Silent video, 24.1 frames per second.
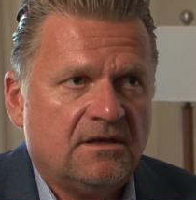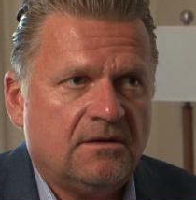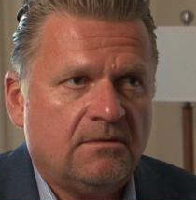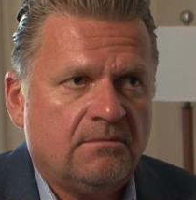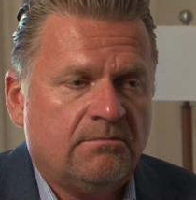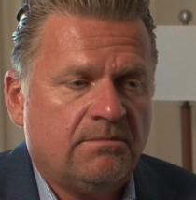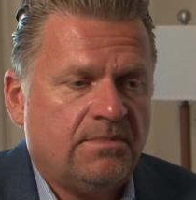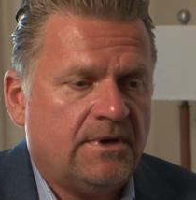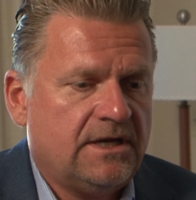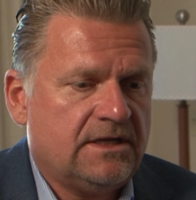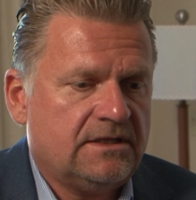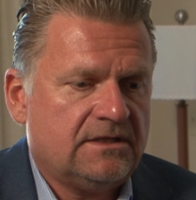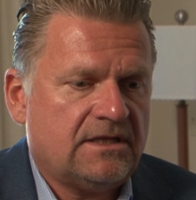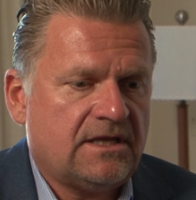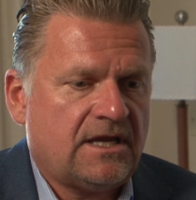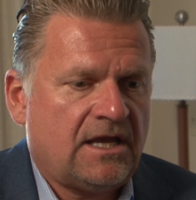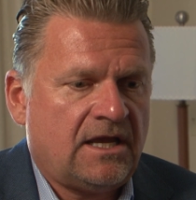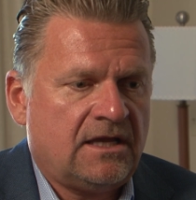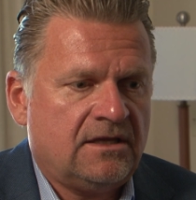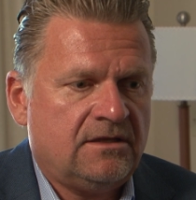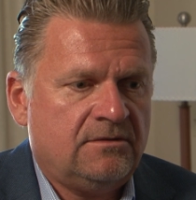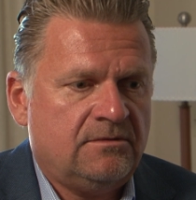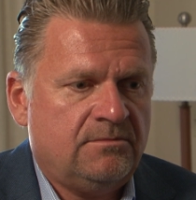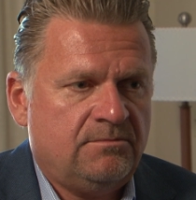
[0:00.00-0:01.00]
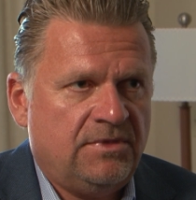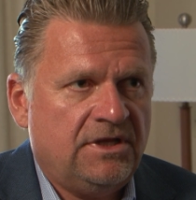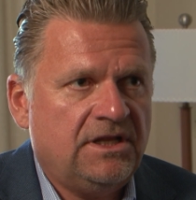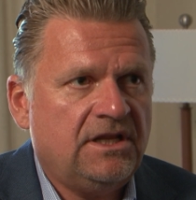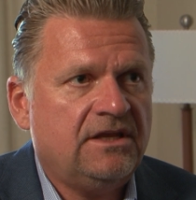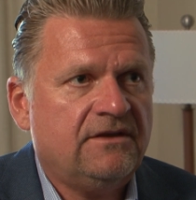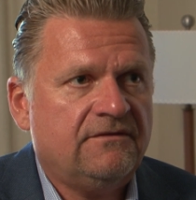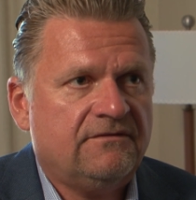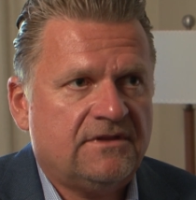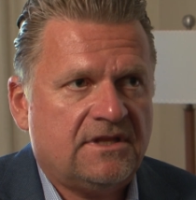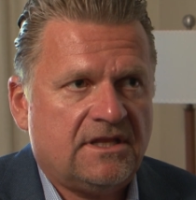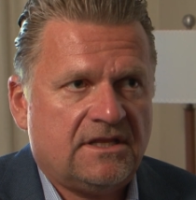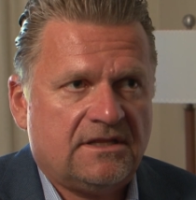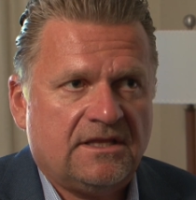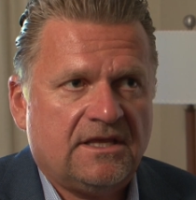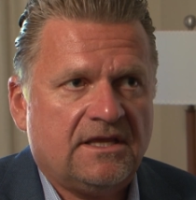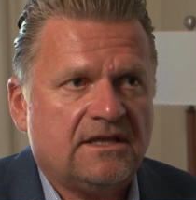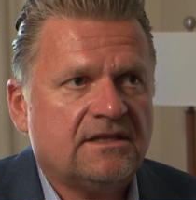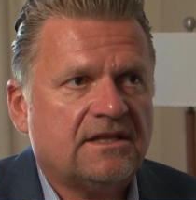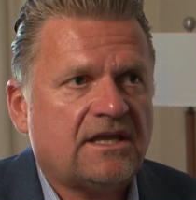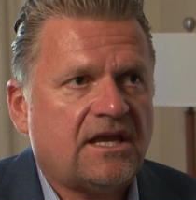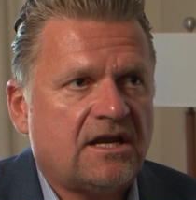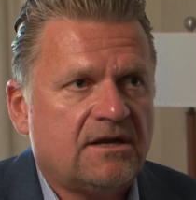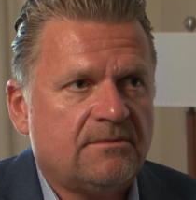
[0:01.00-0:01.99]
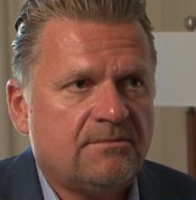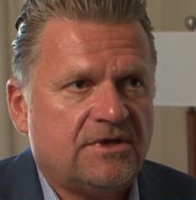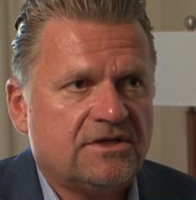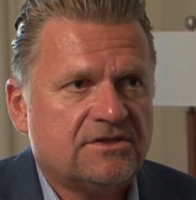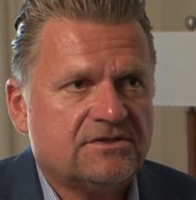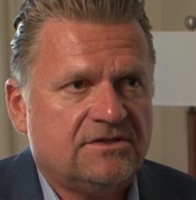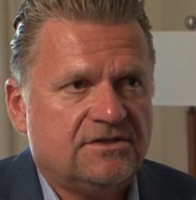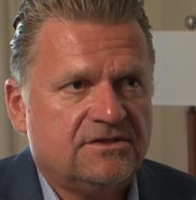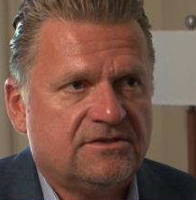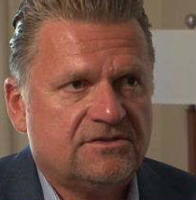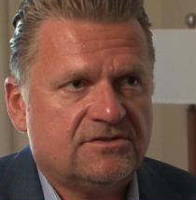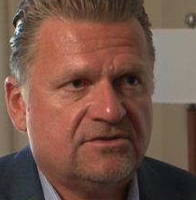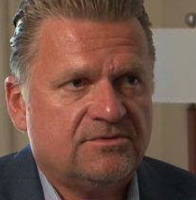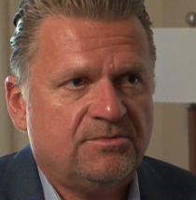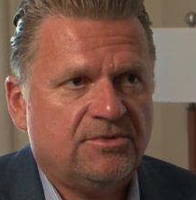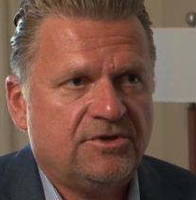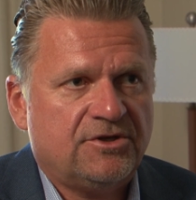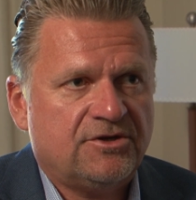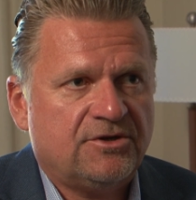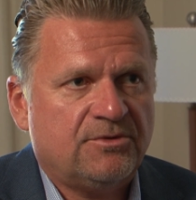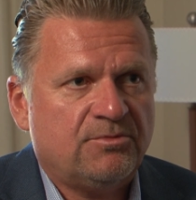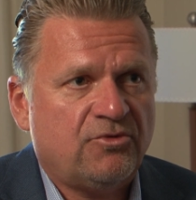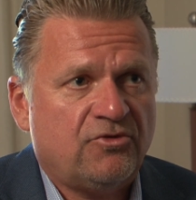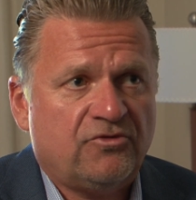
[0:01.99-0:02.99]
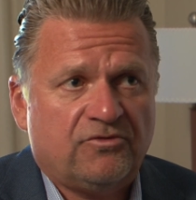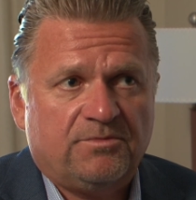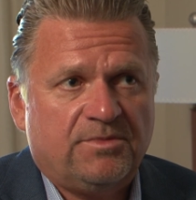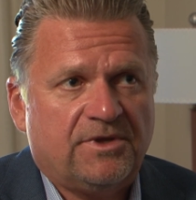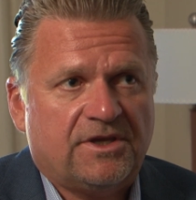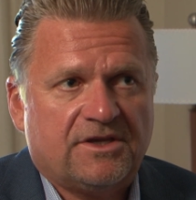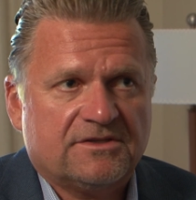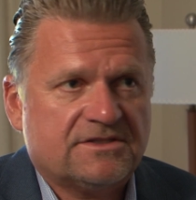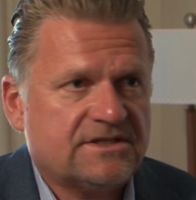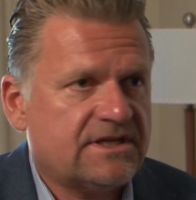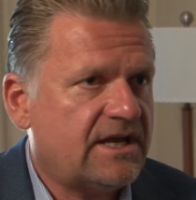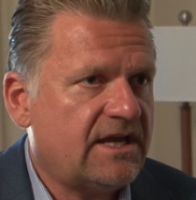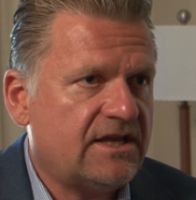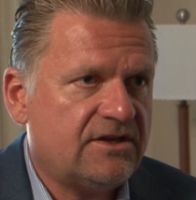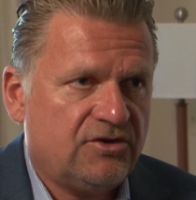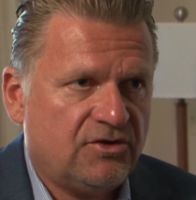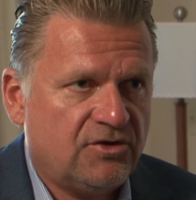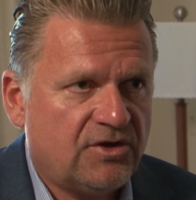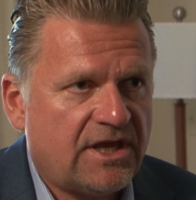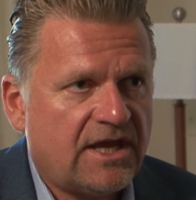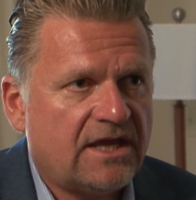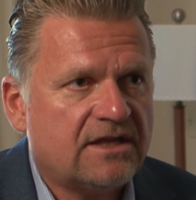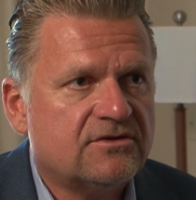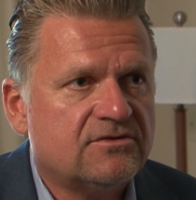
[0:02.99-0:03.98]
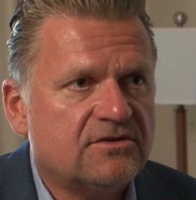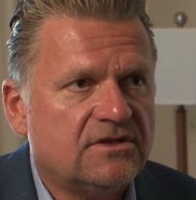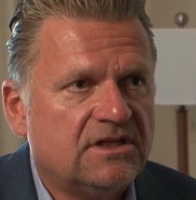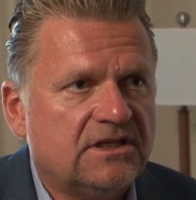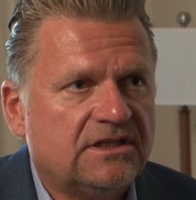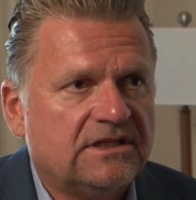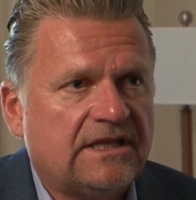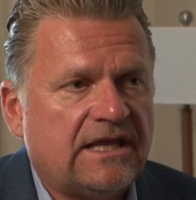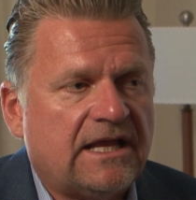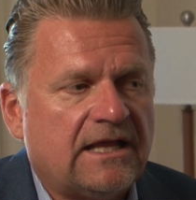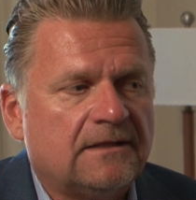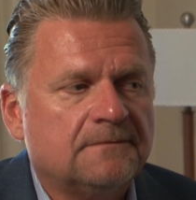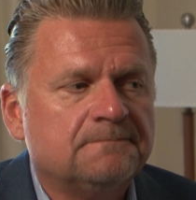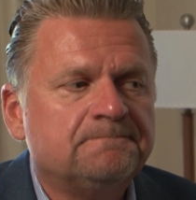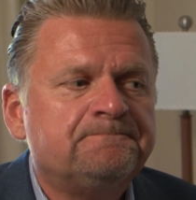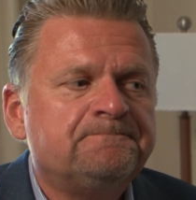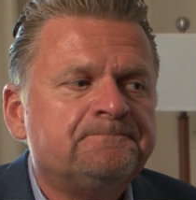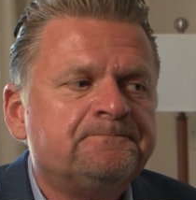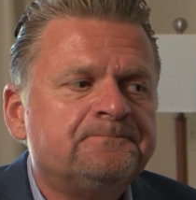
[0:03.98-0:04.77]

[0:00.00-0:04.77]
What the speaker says: But I believe that the entire mesh needs to be removed because, again, you can't really tell.